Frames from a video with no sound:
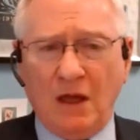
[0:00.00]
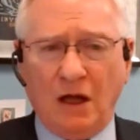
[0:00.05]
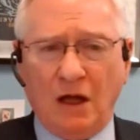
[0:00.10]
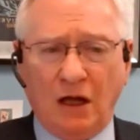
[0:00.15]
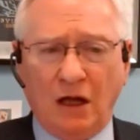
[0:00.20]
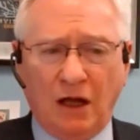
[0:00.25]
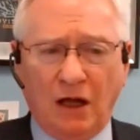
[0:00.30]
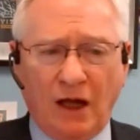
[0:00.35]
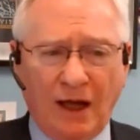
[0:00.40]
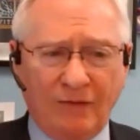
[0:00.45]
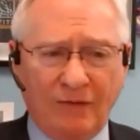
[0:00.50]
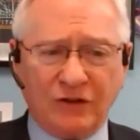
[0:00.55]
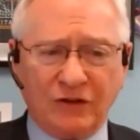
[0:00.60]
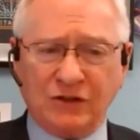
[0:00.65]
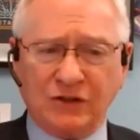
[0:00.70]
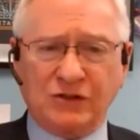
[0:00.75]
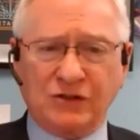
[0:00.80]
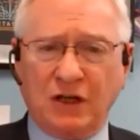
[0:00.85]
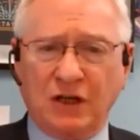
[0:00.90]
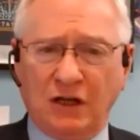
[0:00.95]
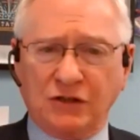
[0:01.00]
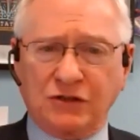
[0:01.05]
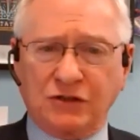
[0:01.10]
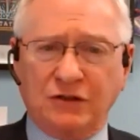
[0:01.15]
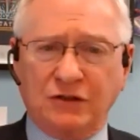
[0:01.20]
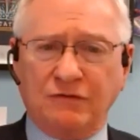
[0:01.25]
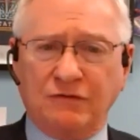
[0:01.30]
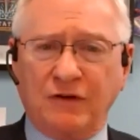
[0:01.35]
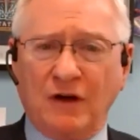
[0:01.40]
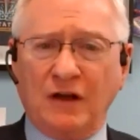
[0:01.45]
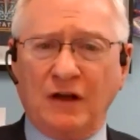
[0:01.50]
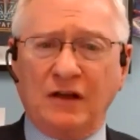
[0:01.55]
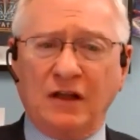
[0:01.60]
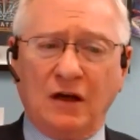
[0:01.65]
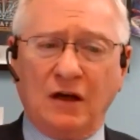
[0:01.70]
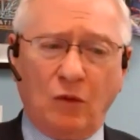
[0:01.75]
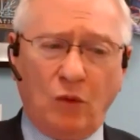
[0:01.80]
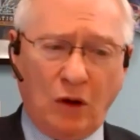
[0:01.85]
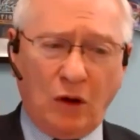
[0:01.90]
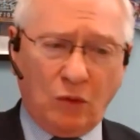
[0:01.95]
Have a discussion, find
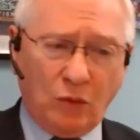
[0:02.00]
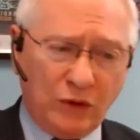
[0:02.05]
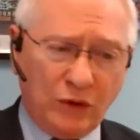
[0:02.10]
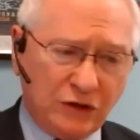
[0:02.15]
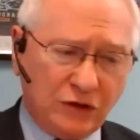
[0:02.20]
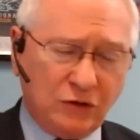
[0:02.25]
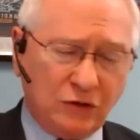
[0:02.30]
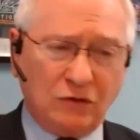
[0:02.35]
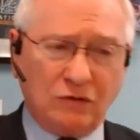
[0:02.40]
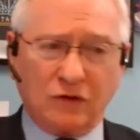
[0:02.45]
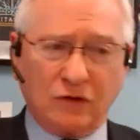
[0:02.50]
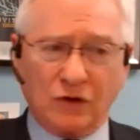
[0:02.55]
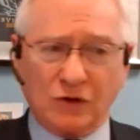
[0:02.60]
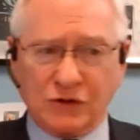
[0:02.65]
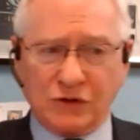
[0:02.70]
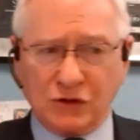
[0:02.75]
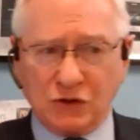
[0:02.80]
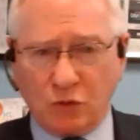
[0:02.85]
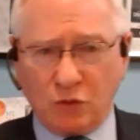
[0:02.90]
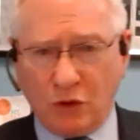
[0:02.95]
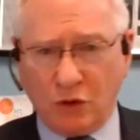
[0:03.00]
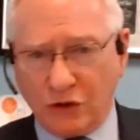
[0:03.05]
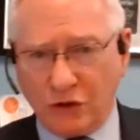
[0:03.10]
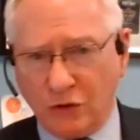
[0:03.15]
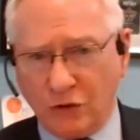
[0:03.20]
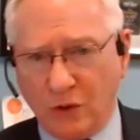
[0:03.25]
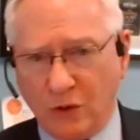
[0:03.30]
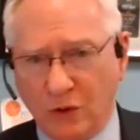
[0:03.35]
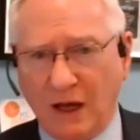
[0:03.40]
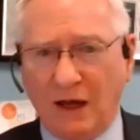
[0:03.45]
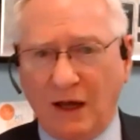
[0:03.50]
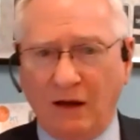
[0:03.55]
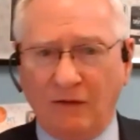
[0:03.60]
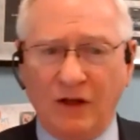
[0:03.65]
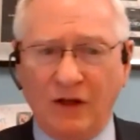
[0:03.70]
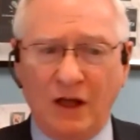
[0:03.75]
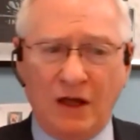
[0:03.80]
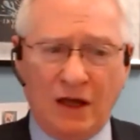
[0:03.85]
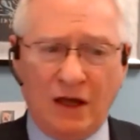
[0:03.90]
out what we do versus what you have,